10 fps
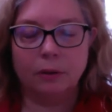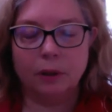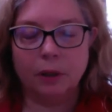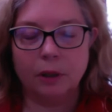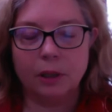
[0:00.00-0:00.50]

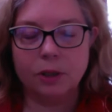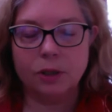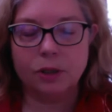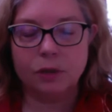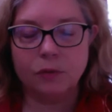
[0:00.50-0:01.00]
And let's
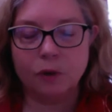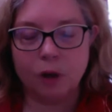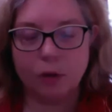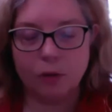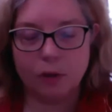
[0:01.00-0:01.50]
just
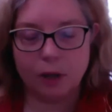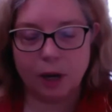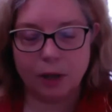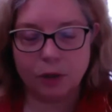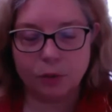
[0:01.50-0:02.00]
follow the
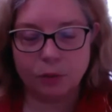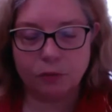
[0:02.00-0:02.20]
natural